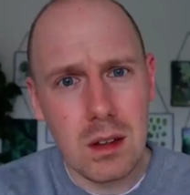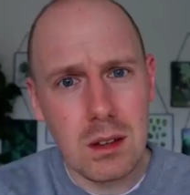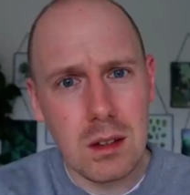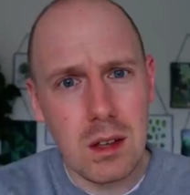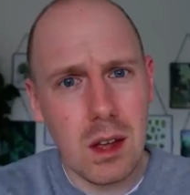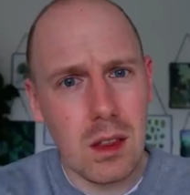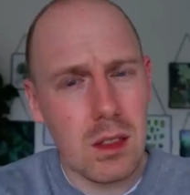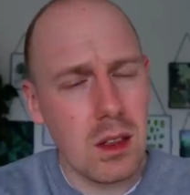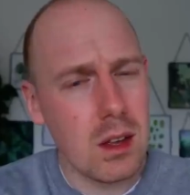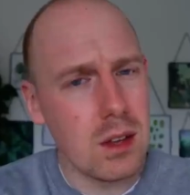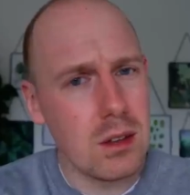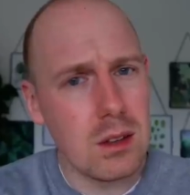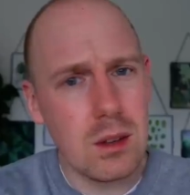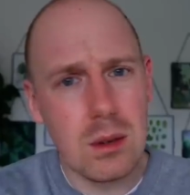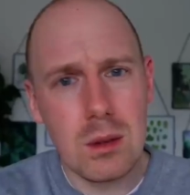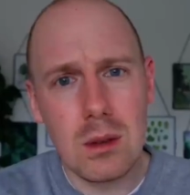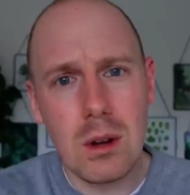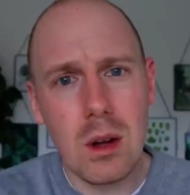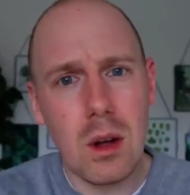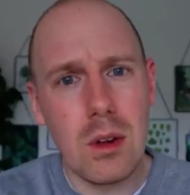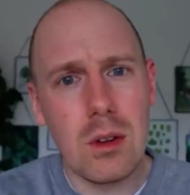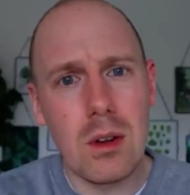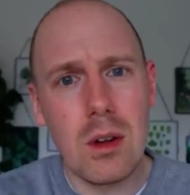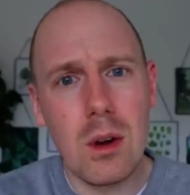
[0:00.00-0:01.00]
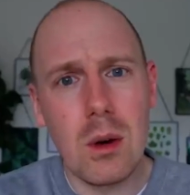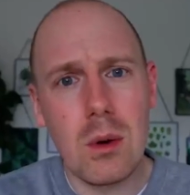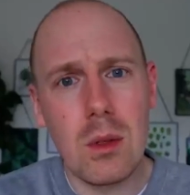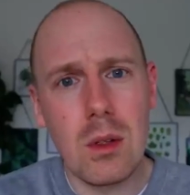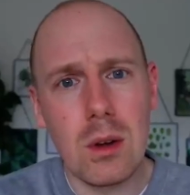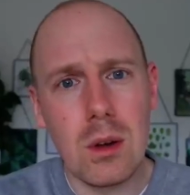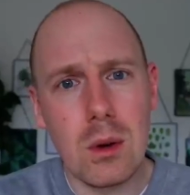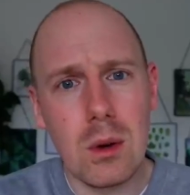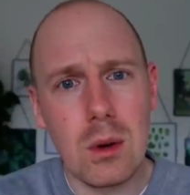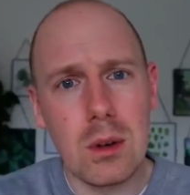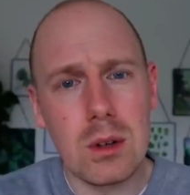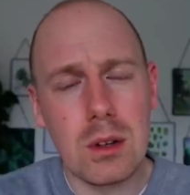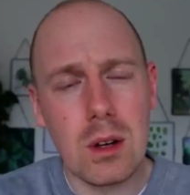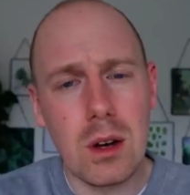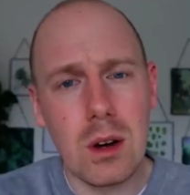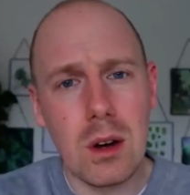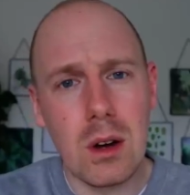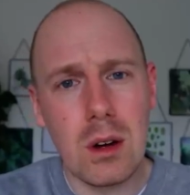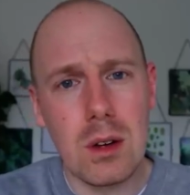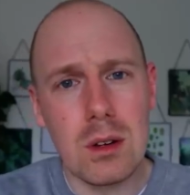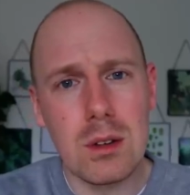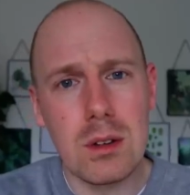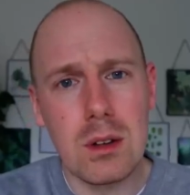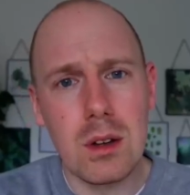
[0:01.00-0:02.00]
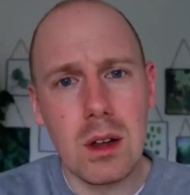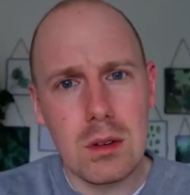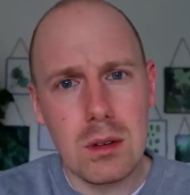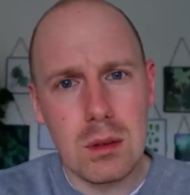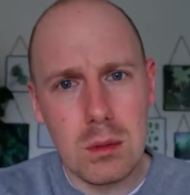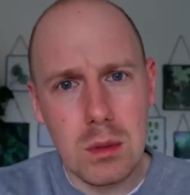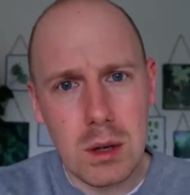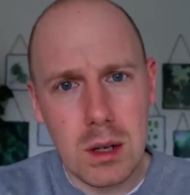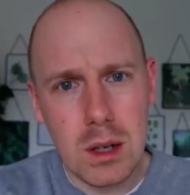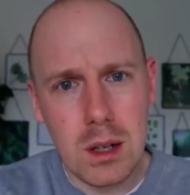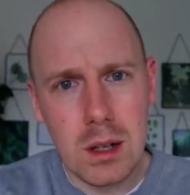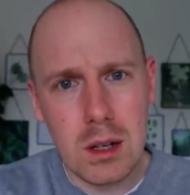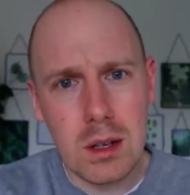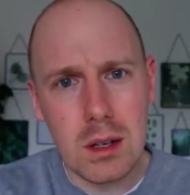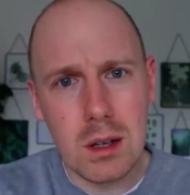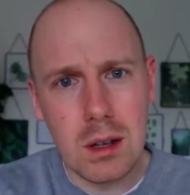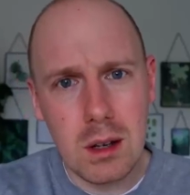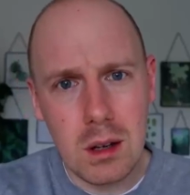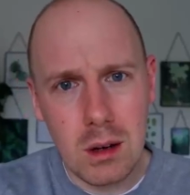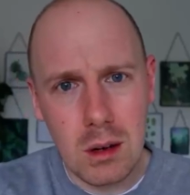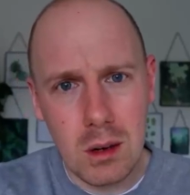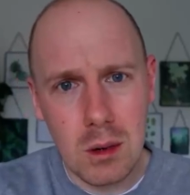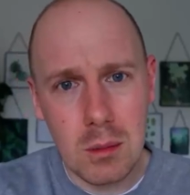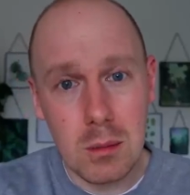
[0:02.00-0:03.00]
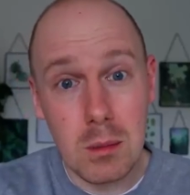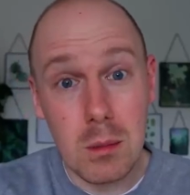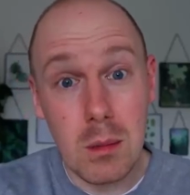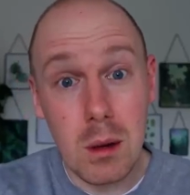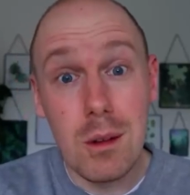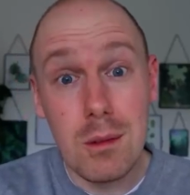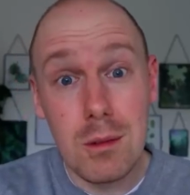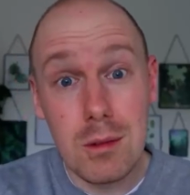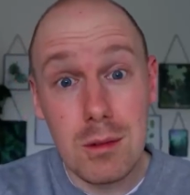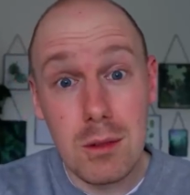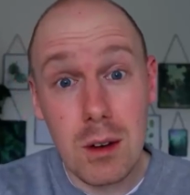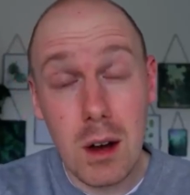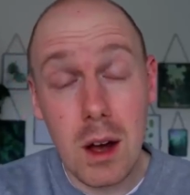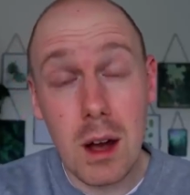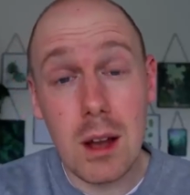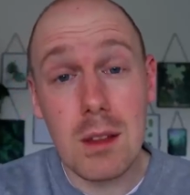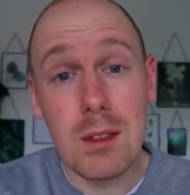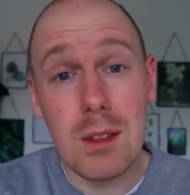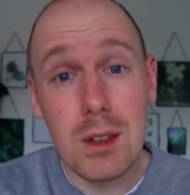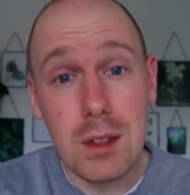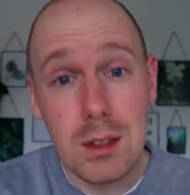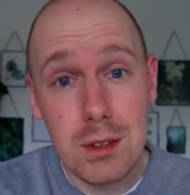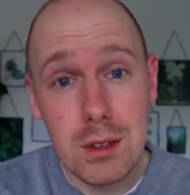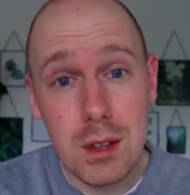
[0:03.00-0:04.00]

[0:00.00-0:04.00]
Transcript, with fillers: and yet they do not know the Lord God to really come and find the